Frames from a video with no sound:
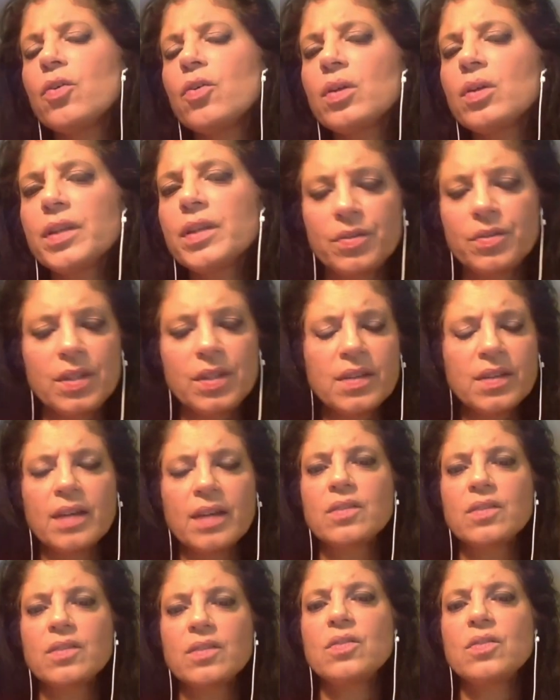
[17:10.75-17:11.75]
earlier things
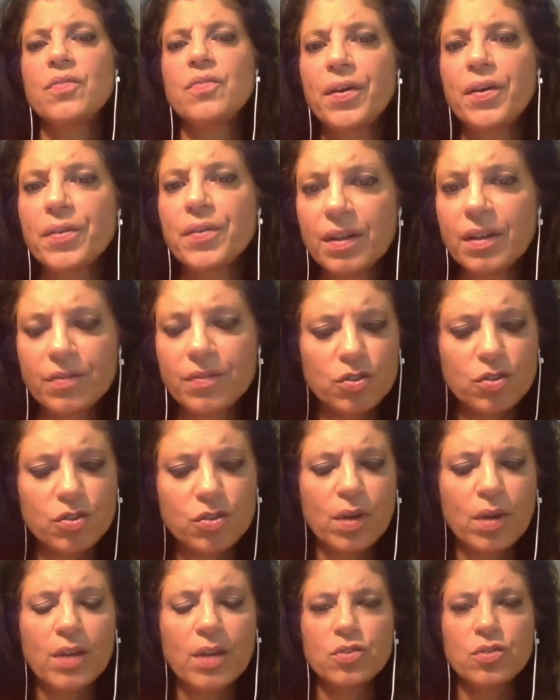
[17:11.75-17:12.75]
like the severity of the
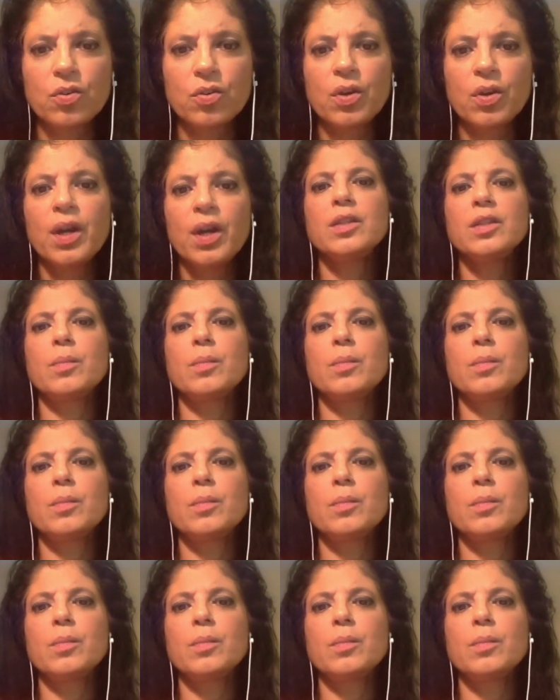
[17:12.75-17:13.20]
stressor,